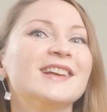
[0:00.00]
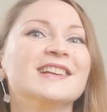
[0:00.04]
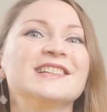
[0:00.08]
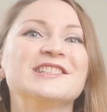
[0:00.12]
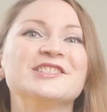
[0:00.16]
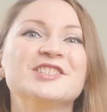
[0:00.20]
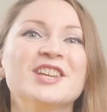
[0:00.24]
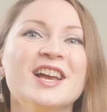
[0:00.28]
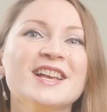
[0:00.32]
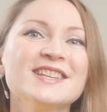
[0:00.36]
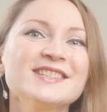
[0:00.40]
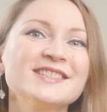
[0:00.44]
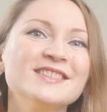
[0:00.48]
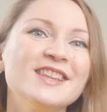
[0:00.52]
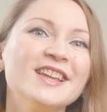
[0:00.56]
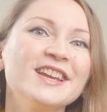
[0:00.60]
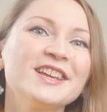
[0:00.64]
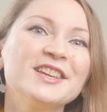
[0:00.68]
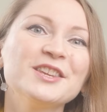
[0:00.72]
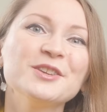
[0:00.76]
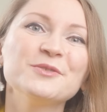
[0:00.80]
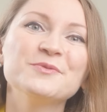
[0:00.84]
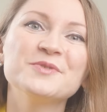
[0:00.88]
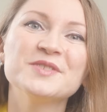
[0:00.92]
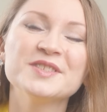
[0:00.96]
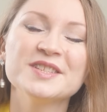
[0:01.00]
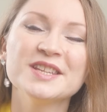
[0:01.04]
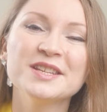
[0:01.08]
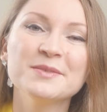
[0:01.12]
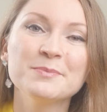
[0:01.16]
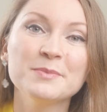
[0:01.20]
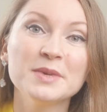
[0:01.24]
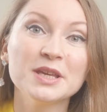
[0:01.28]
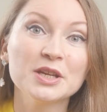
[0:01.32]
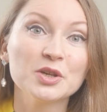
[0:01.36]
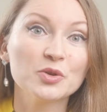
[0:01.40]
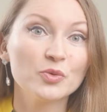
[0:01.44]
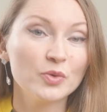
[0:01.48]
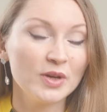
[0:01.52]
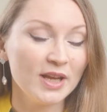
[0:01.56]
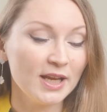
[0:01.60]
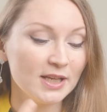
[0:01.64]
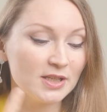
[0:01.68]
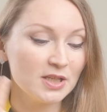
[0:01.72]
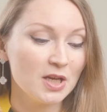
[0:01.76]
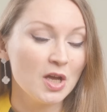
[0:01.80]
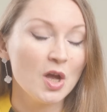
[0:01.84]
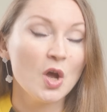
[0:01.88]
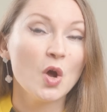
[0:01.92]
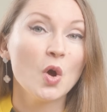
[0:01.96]
Just like you've seen me
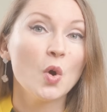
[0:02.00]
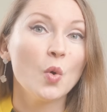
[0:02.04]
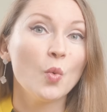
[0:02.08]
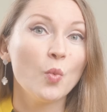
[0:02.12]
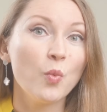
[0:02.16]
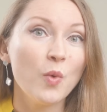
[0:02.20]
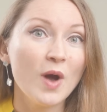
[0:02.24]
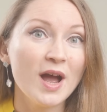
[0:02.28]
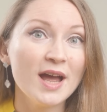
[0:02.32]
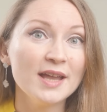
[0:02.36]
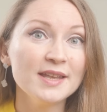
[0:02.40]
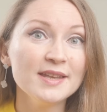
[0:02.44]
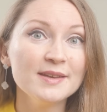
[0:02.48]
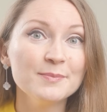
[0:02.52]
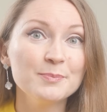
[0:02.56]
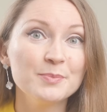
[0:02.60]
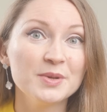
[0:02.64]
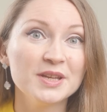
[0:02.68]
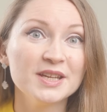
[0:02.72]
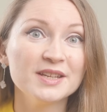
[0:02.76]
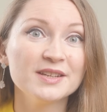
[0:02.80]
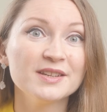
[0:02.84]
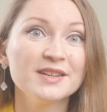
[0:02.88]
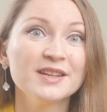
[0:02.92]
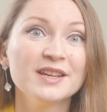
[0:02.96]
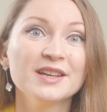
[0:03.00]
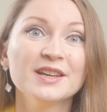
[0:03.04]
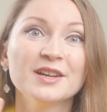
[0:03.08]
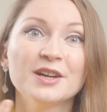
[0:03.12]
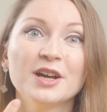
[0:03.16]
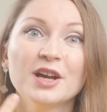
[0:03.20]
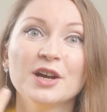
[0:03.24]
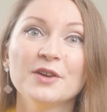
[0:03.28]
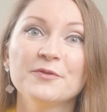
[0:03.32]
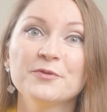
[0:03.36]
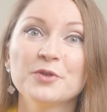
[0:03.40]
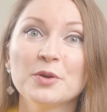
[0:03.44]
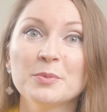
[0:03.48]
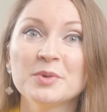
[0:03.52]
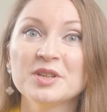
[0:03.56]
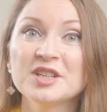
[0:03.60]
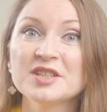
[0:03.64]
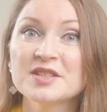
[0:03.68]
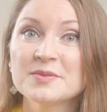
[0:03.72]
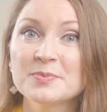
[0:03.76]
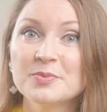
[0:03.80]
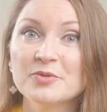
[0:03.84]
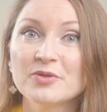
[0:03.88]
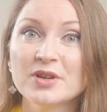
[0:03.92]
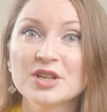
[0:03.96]
create one pin uh, from an
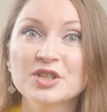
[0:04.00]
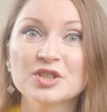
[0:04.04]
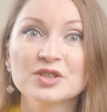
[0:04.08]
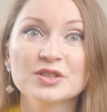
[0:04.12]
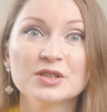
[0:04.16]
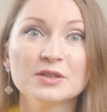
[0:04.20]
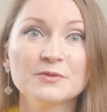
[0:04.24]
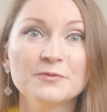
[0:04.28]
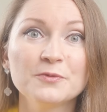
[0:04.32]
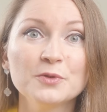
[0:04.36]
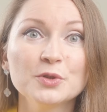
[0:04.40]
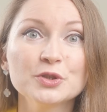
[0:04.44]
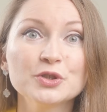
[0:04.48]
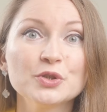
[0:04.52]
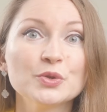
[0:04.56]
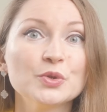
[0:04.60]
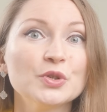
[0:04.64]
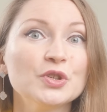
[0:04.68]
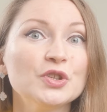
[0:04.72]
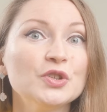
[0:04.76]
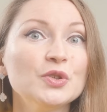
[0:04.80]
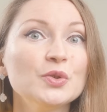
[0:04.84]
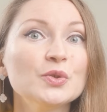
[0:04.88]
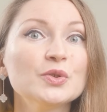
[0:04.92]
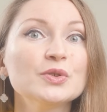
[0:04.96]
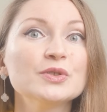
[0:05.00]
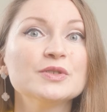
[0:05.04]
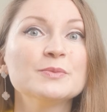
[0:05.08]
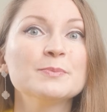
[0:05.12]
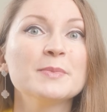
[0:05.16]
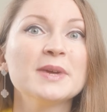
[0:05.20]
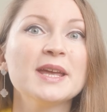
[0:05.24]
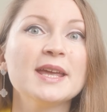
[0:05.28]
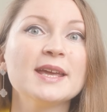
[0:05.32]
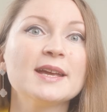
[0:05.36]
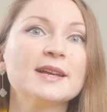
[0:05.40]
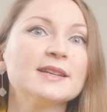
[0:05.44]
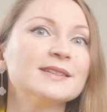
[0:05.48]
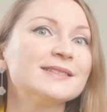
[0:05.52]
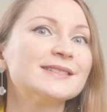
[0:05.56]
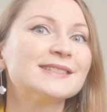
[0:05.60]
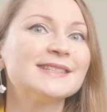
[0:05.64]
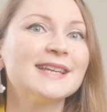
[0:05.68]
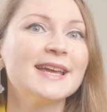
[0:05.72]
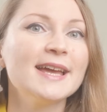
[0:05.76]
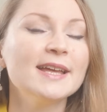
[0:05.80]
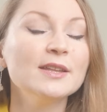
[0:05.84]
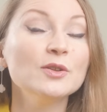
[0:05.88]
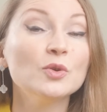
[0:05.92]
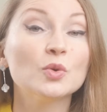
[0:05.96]
inspirational photo, you could make
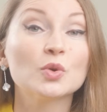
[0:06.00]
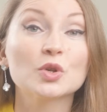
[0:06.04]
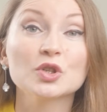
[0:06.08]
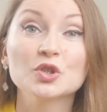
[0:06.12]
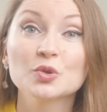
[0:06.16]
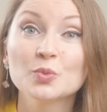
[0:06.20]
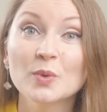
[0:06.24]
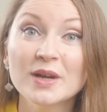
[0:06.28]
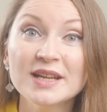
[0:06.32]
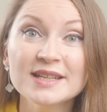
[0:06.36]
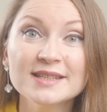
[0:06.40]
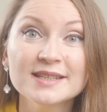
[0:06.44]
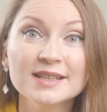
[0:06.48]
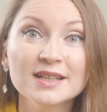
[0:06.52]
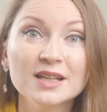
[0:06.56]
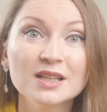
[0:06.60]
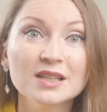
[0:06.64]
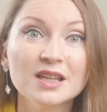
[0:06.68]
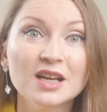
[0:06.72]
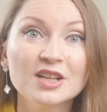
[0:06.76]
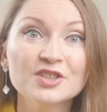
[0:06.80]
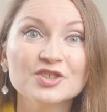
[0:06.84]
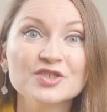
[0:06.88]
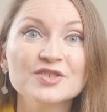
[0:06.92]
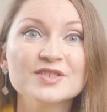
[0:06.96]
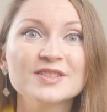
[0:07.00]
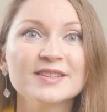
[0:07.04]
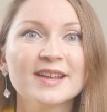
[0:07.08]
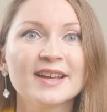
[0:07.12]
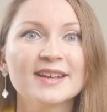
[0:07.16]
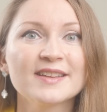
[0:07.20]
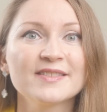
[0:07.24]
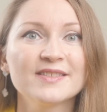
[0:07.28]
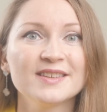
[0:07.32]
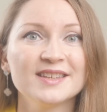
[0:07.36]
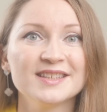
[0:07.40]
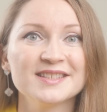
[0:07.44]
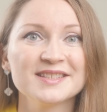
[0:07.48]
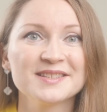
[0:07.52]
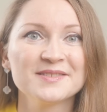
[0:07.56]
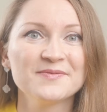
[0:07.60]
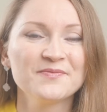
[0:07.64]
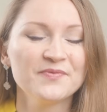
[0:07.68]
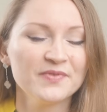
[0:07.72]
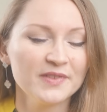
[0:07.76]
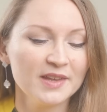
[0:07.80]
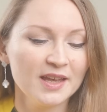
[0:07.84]
10 or 20 collages like these.